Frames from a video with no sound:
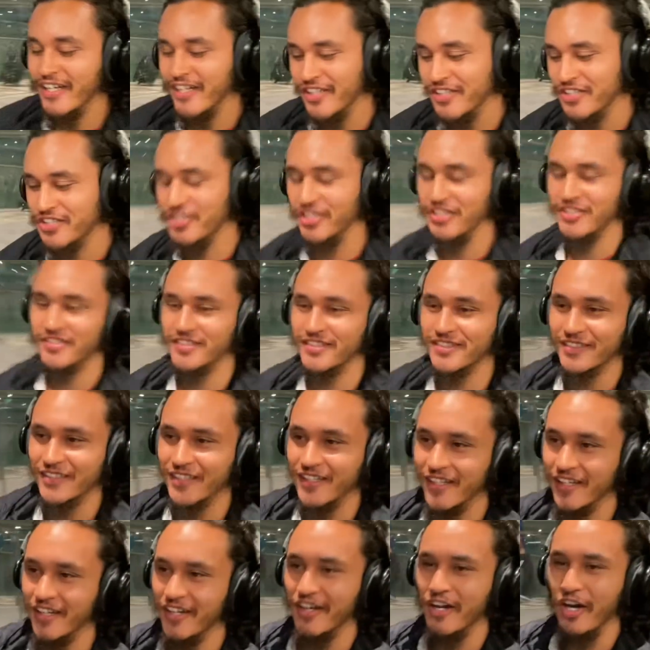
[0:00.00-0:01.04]
just
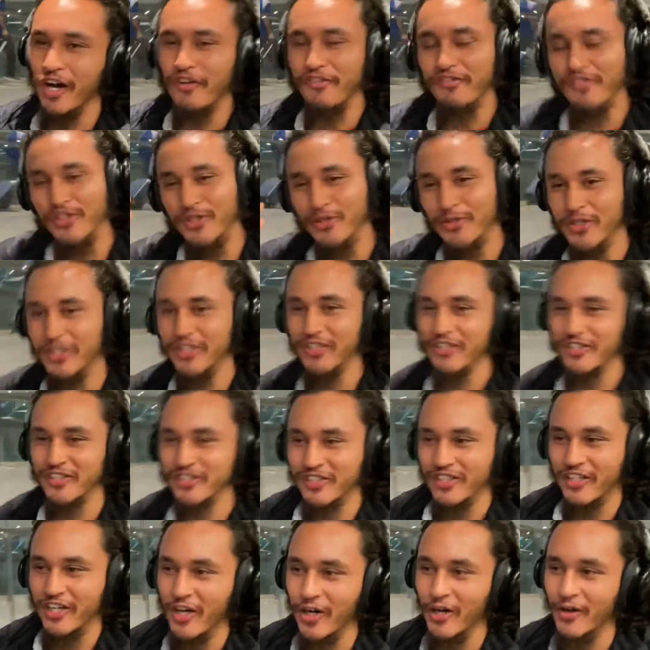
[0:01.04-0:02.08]
a few years
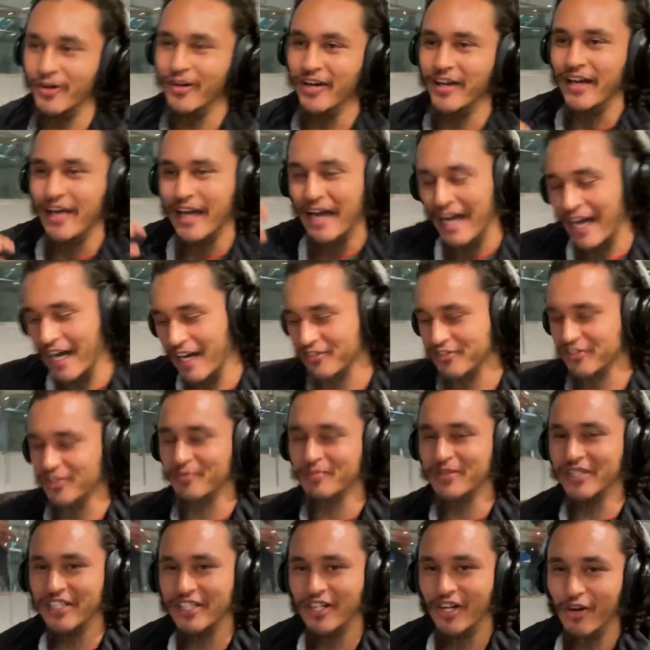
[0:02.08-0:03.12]
ago after
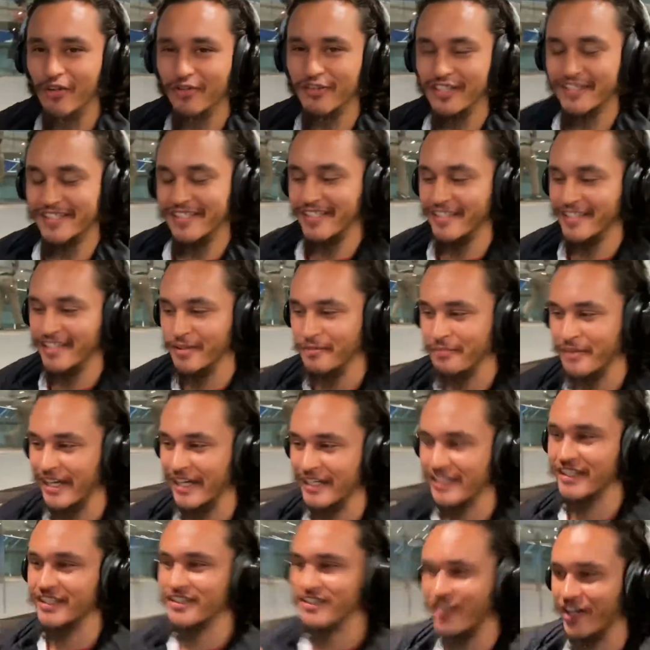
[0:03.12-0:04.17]
being overtaken by
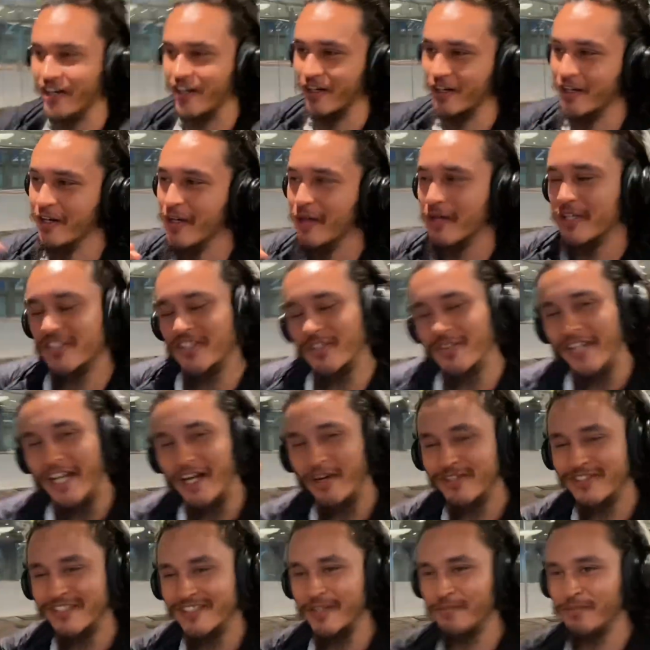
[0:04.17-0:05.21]
Qatar. So now
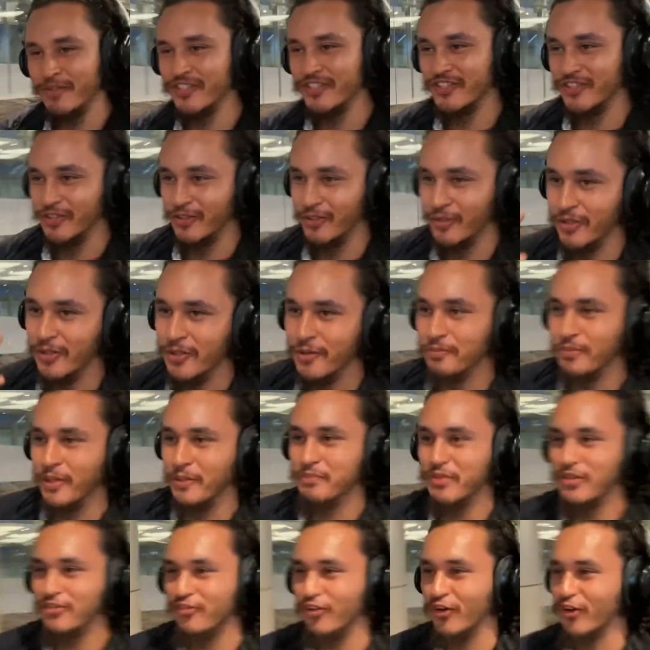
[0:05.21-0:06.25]
it's #2, but
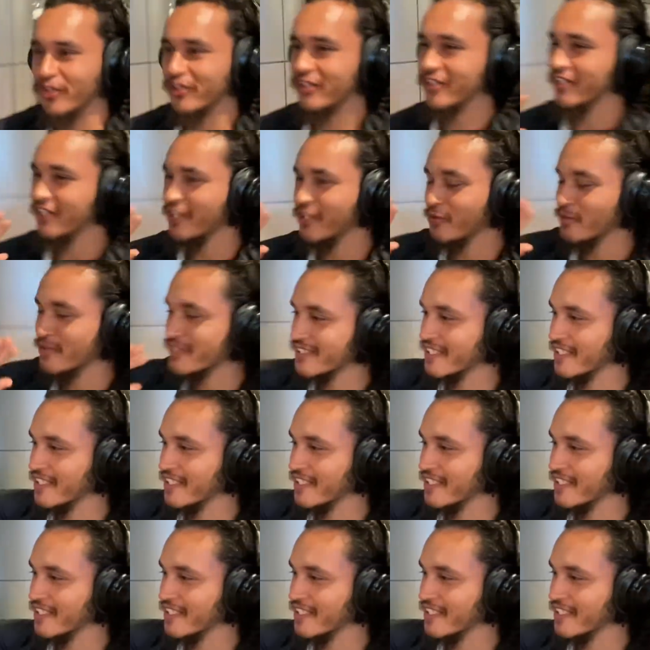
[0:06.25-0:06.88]
before it was the